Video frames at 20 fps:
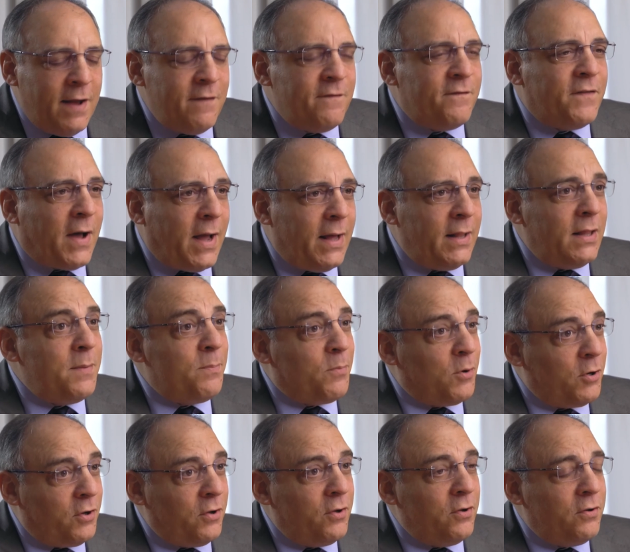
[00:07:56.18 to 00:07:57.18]
and finally
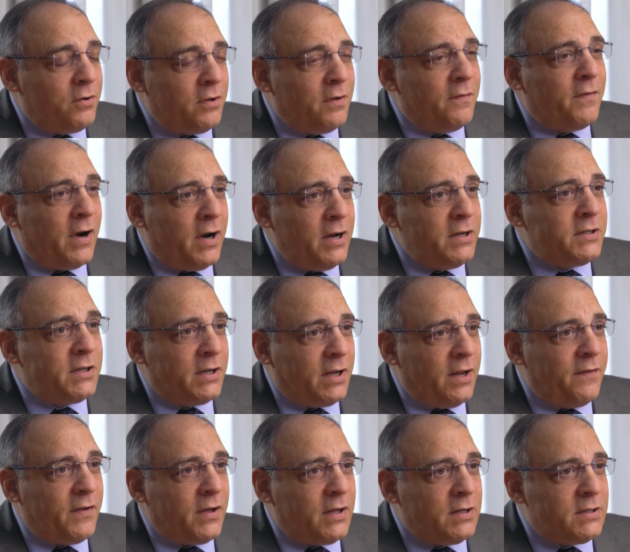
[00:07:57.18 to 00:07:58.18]
produced a very
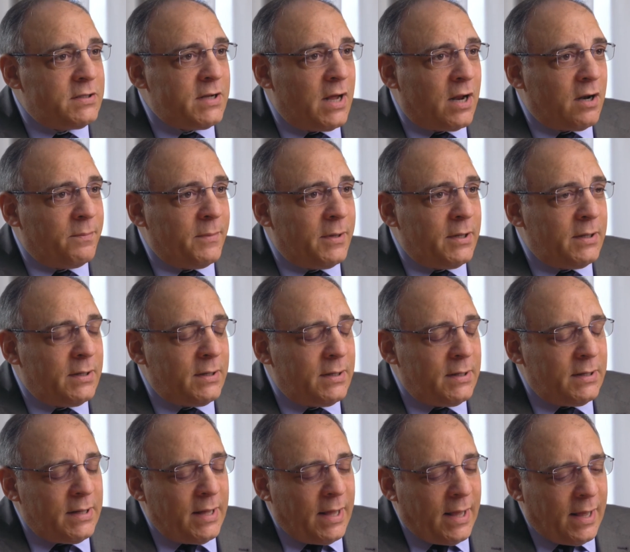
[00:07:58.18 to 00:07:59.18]
significant settlement.
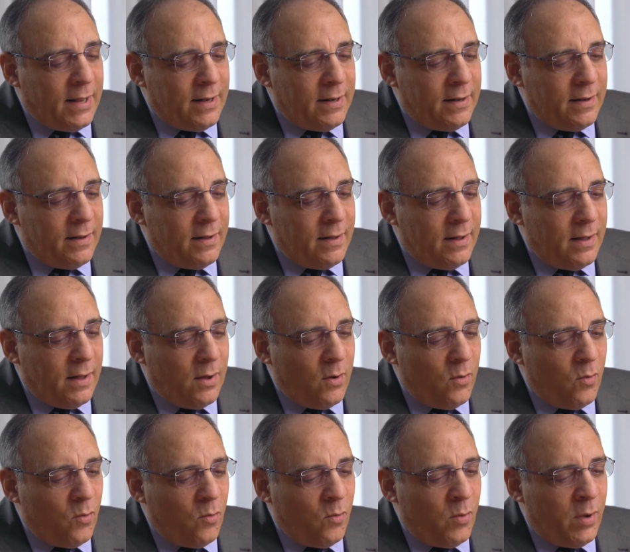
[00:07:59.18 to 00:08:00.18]
And
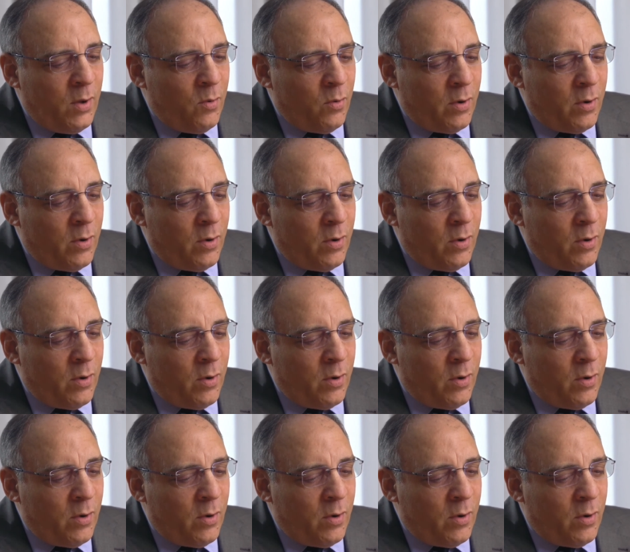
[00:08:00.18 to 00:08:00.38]
we